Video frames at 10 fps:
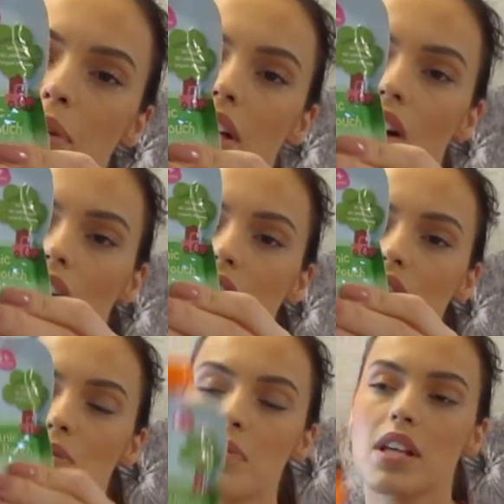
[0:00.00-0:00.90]

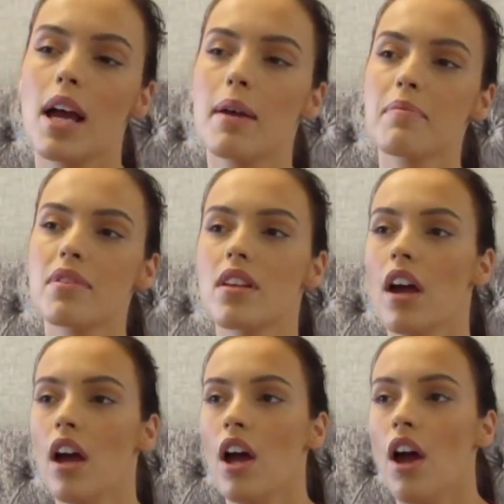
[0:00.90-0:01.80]
because sometimes
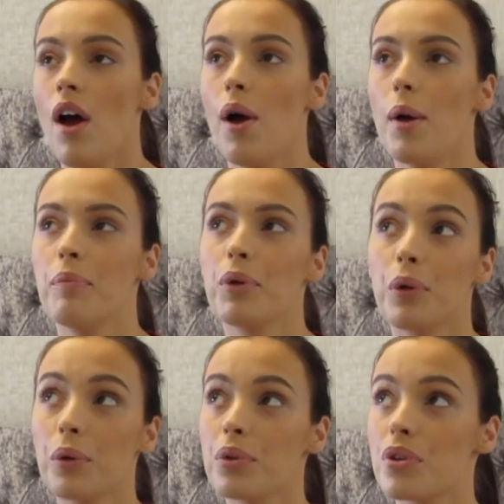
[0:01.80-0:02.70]
her
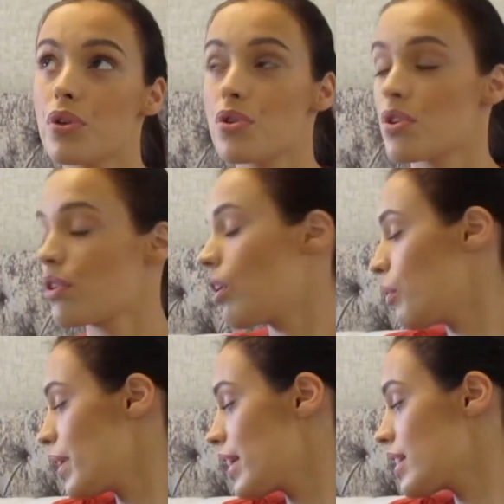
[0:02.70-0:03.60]
mood doesn't
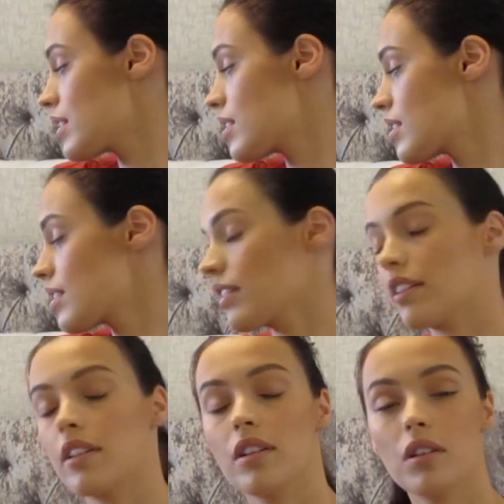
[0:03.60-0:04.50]
always
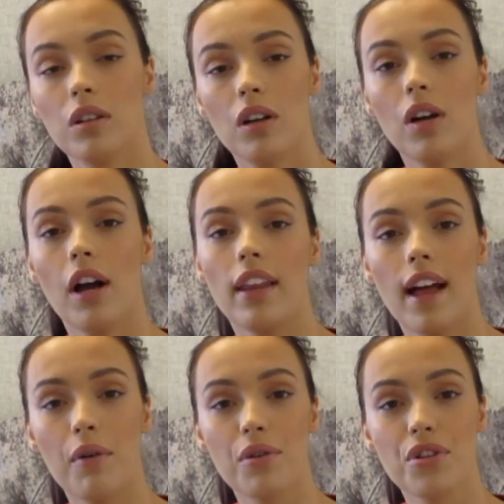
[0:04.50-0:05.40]

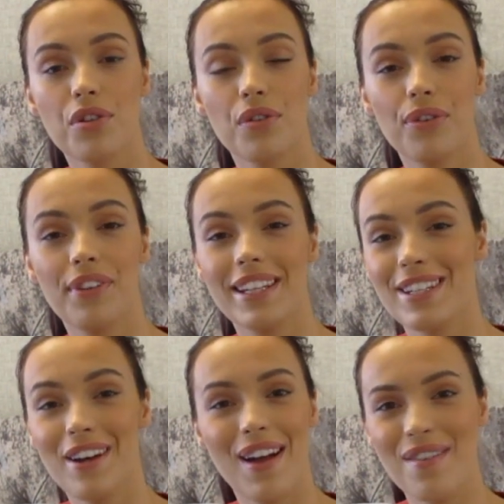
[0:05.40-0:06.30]
allow us to
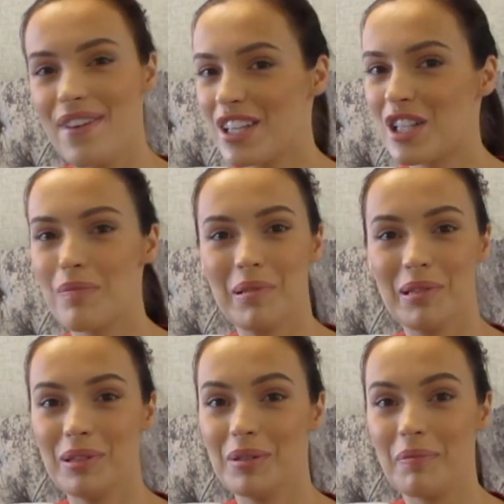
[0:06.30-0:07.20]
feed her a
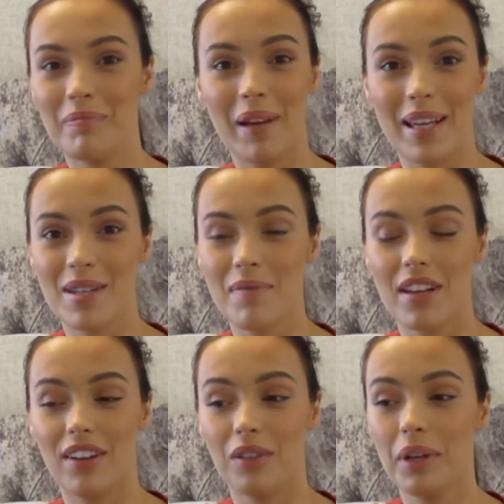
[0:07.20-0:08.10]
vegetable based
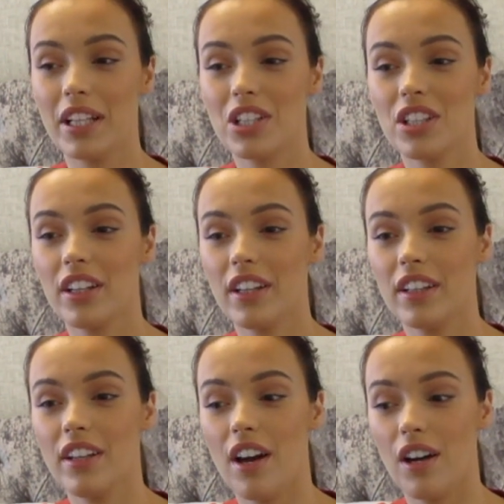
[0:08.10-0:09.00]
meal, which,
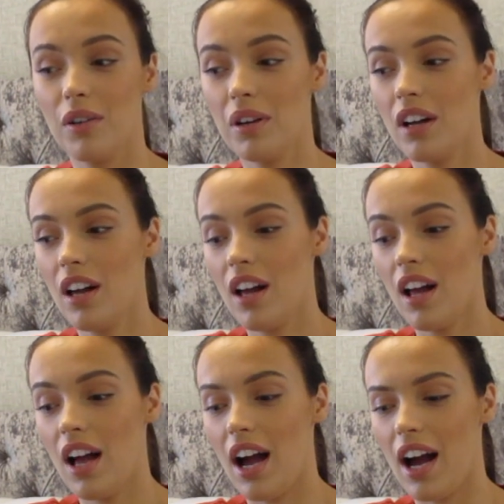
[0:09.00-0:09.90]
you know,
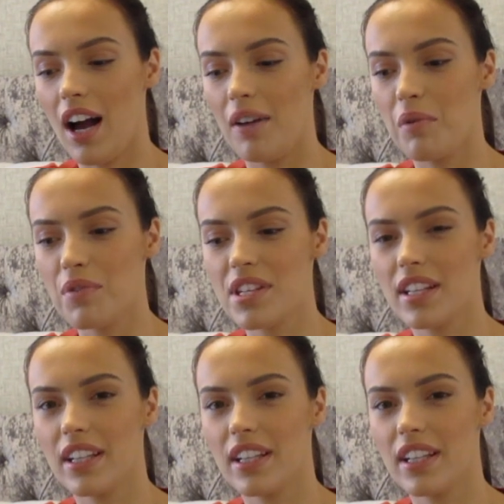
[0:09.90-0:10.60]
I'm not